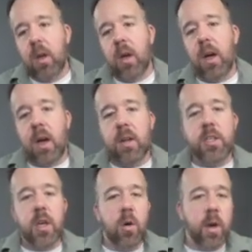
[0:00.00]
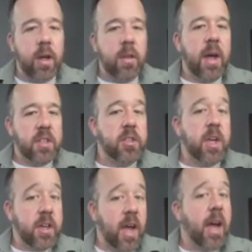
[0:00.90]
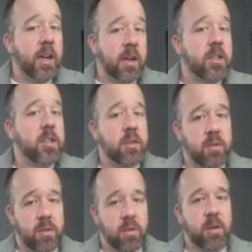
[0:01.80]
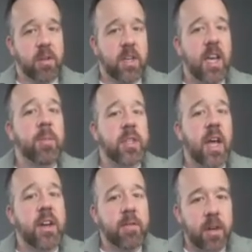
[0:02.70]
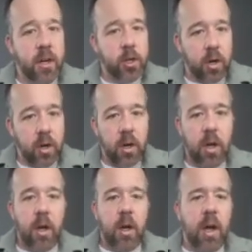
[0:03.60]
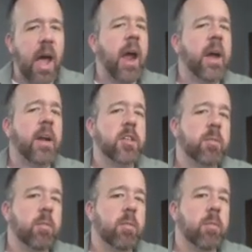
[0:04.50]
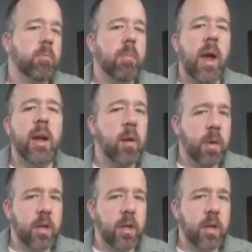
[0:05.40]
And so, in that sense, antagonist keeps that definition. Agonist may not be a